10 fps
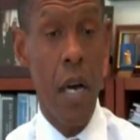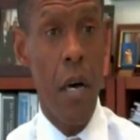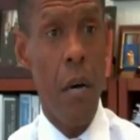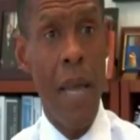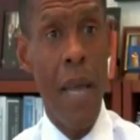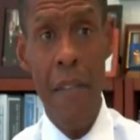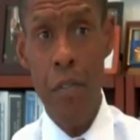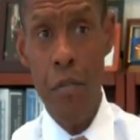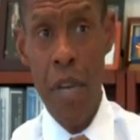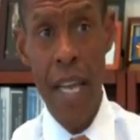
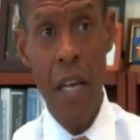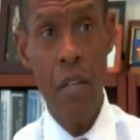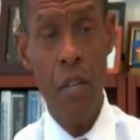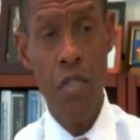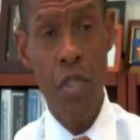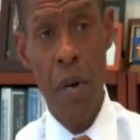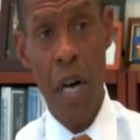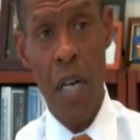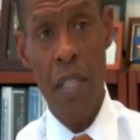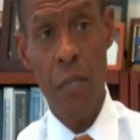Matthew Hale, who's the
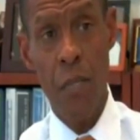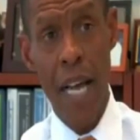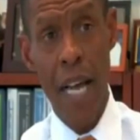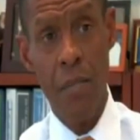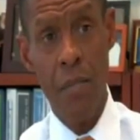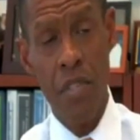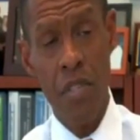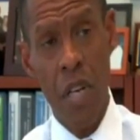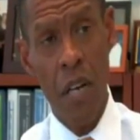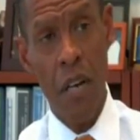Pontifex
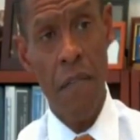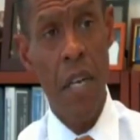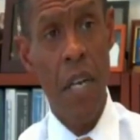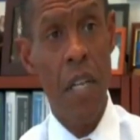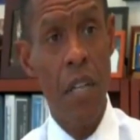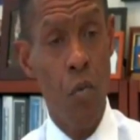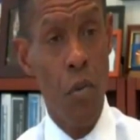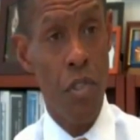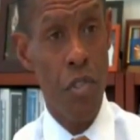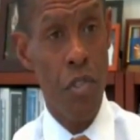Maximus of the
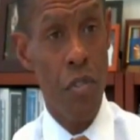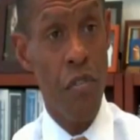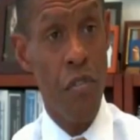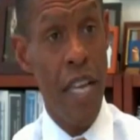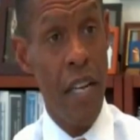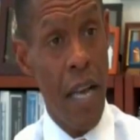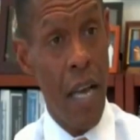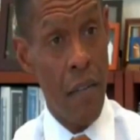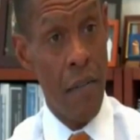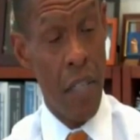World Church of the Creator
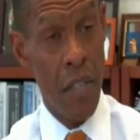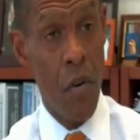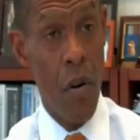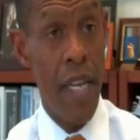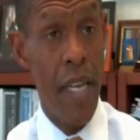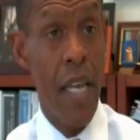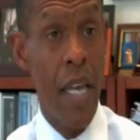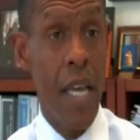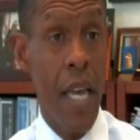out of Illinois,